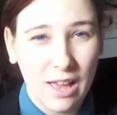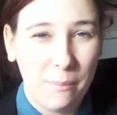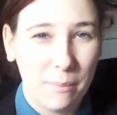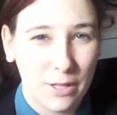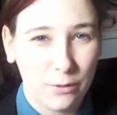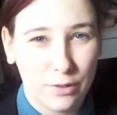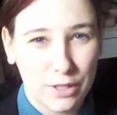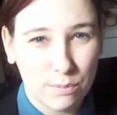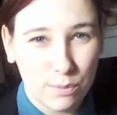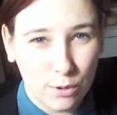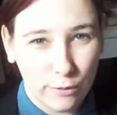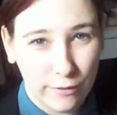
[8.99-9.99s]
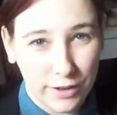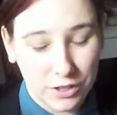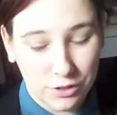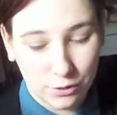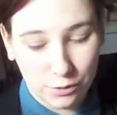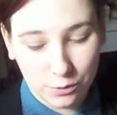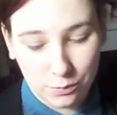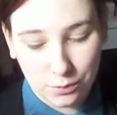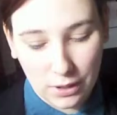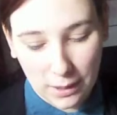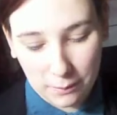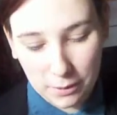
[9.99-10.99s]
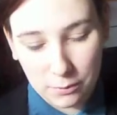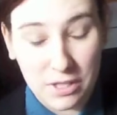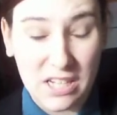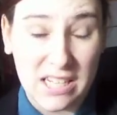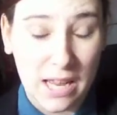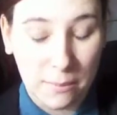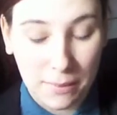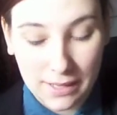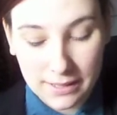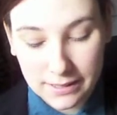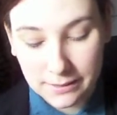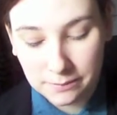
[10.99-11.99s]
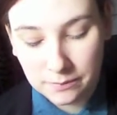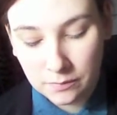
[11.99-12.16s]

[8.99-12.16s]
Benefit's Professional Primer, which is amazing.